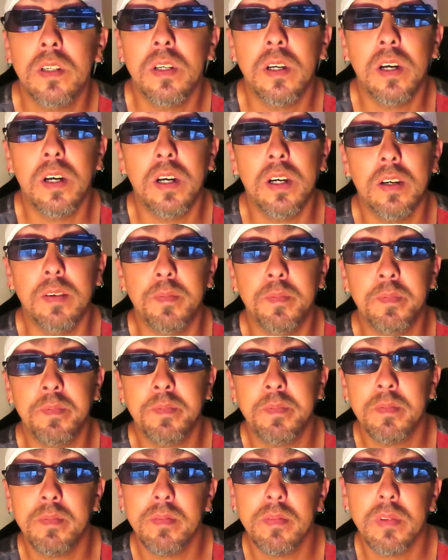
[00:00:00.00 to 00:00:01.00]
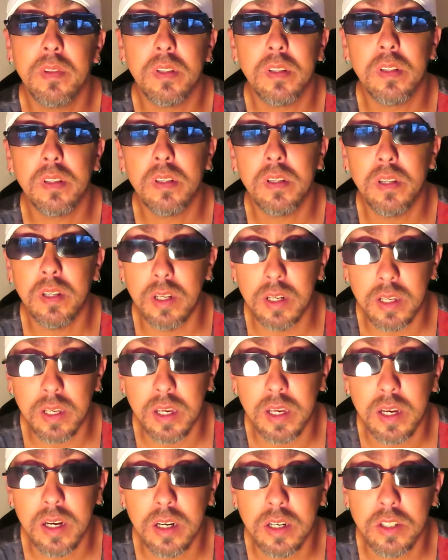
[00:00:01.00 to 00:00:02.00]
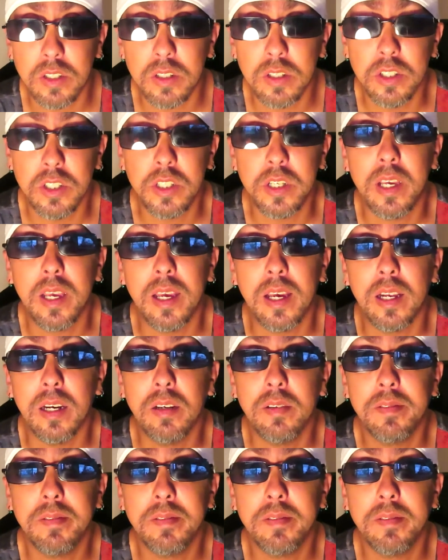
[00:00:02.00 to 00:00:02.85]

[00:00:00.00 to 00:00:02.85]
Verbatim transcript: Um, you need to get here as soon as you can.